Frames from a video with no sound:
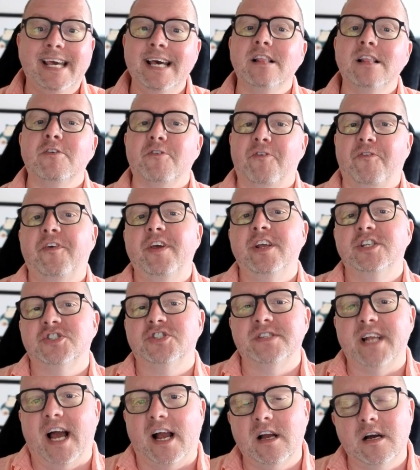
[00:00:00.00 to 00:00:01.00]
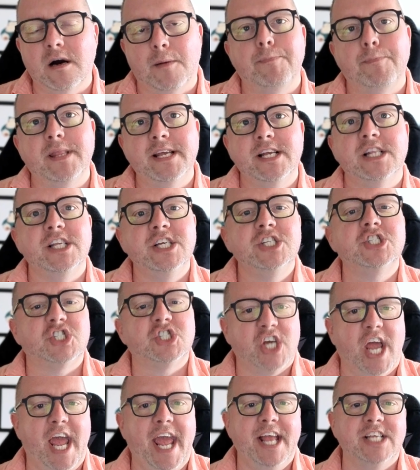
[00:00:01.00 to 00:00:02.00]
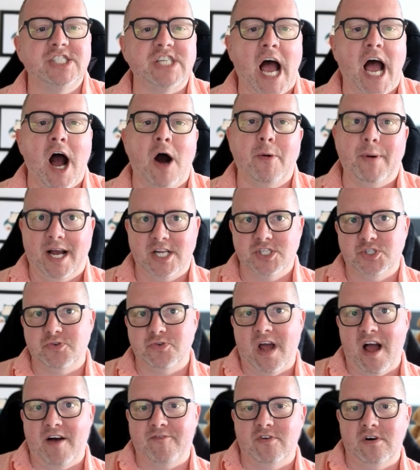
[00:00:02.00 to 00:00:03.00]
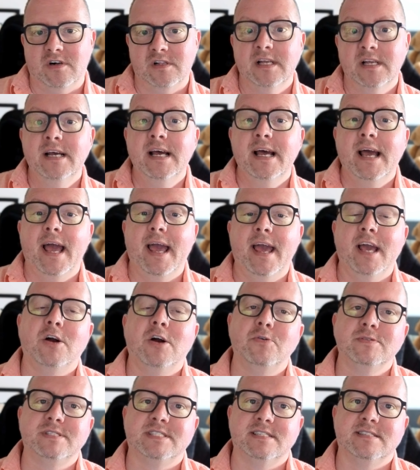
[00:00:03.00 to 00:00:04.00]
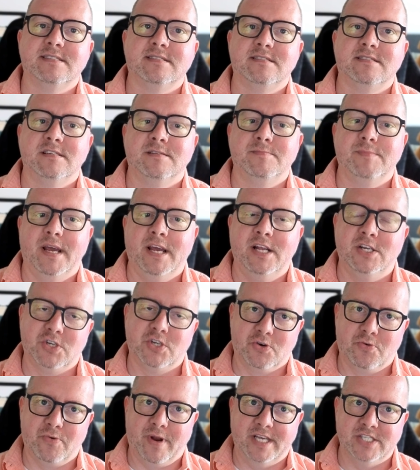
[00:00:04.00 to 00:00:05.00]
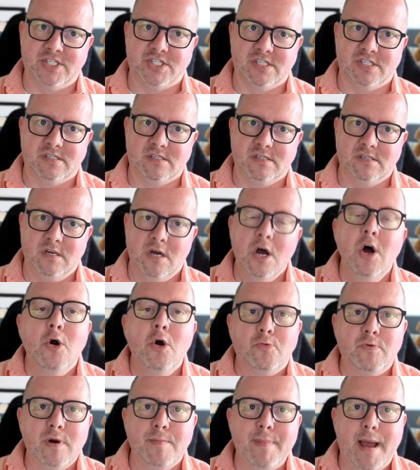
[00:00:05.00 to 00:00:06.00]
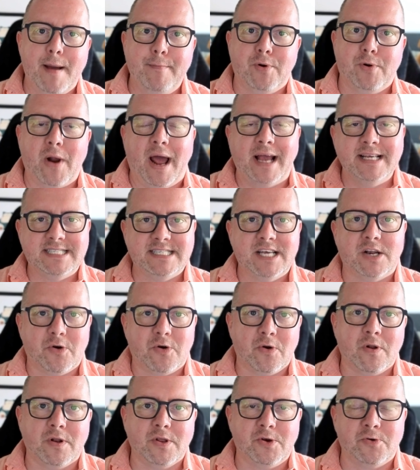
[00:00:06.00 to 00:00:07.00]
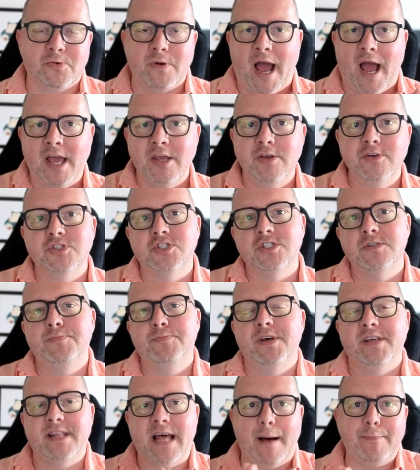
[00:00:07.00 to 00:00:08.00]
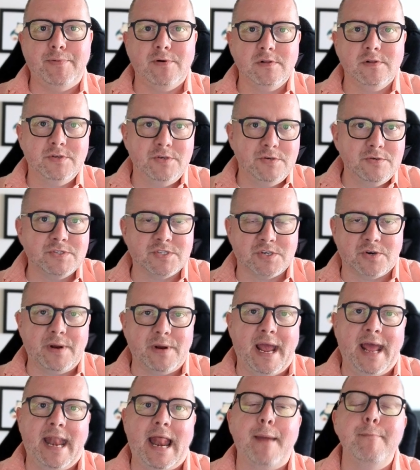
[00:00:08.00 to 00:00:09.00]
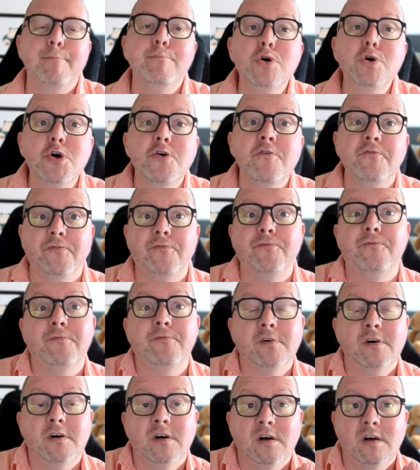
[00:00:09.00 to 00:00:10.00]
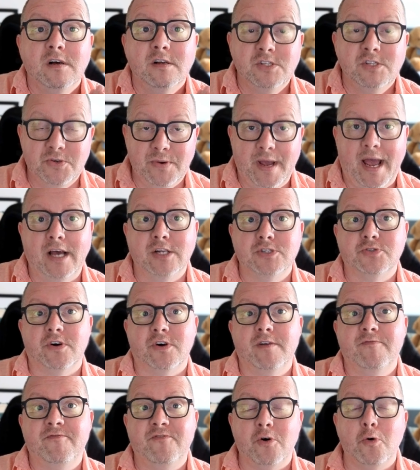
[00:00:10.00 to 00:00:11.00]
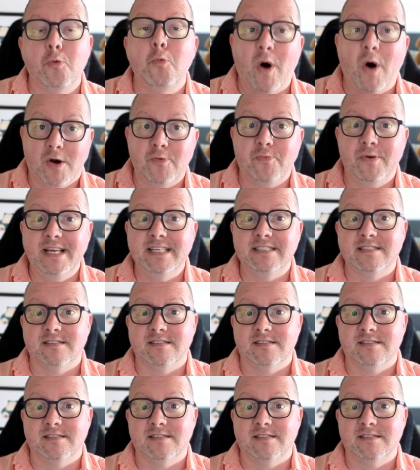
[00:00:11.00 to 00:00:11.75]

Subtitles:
feature that completely changed how I travel: ecosystem integration. Remember, I said earlier, I used to be an Apple user and I moved to Android for one reason: